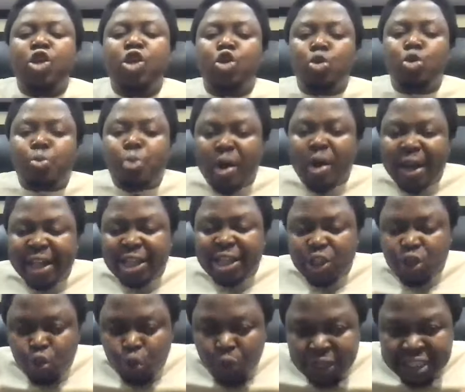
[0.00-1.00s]
You pocket
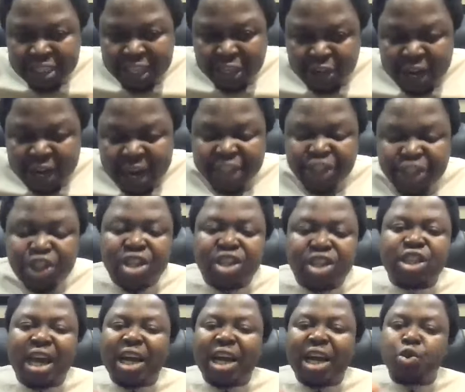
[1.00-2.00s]
20,000 naira
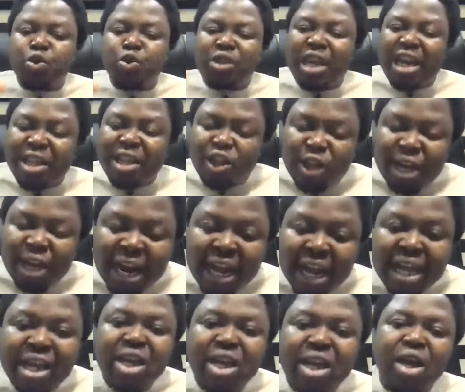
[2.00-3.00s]
change and use 8,000
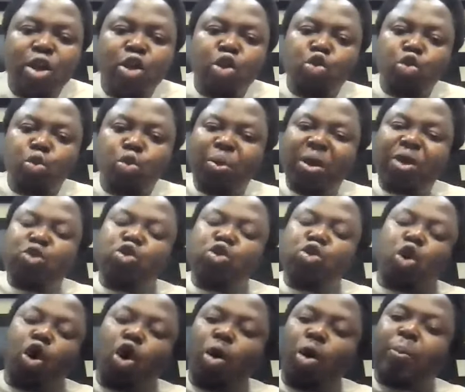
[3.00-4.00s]
naira to pay to
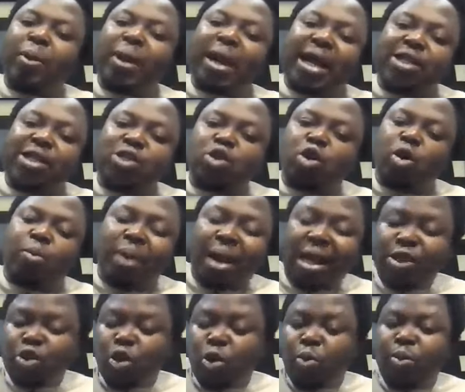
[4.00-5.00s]
your
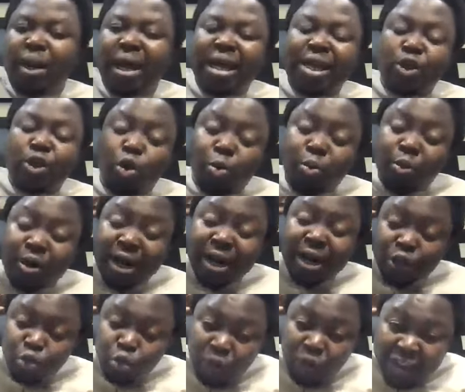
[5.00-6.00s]
upline. You
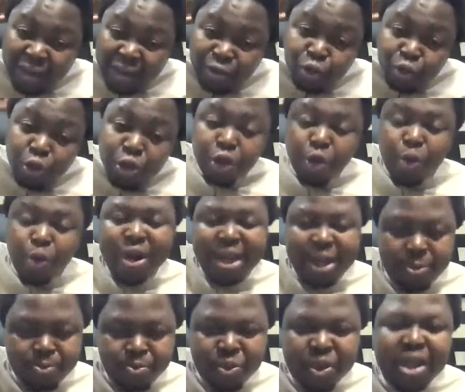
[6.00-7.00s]
upgrade to level 3.
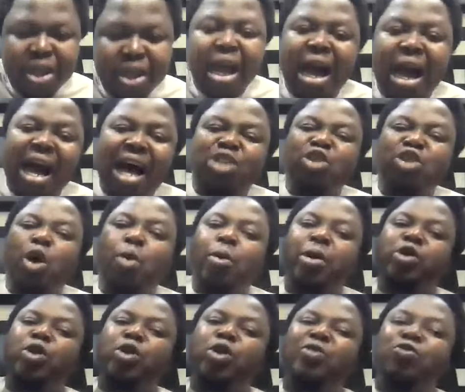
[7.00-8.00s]
As you
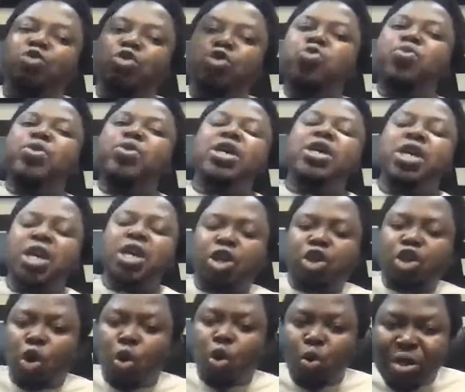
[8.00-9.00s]
upgrade to level 3,
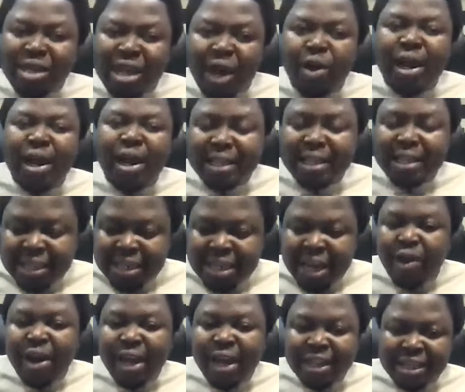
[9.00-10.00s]
your own
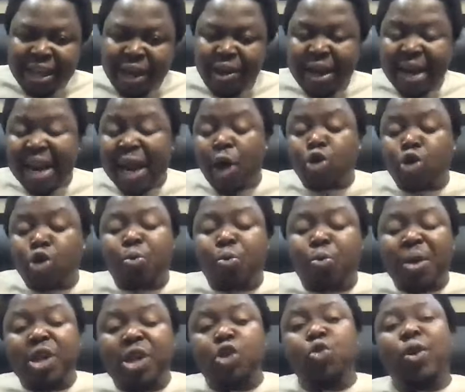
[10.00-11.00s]
downline are also
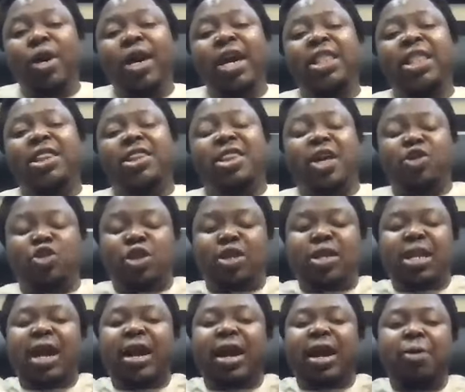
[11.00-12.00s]
paying you 8,000
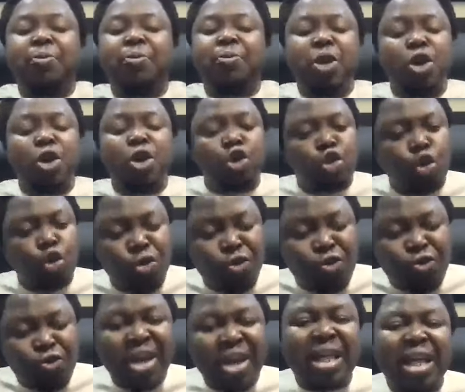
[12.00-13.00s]
naira. So you
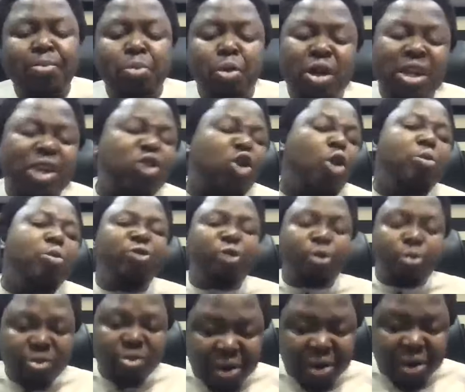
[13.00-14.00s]
find that money is coming
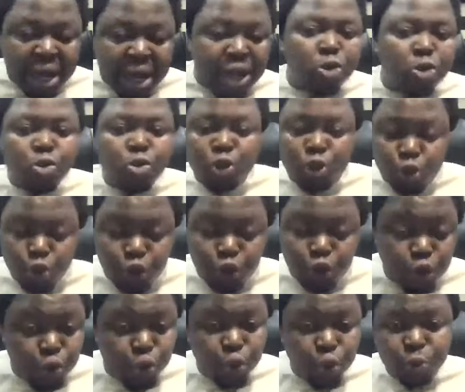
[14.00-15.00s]
from different angles to
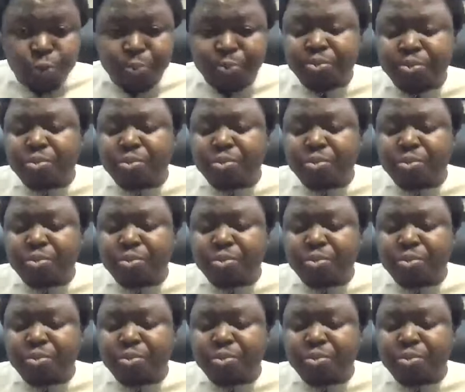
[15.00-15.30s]
you,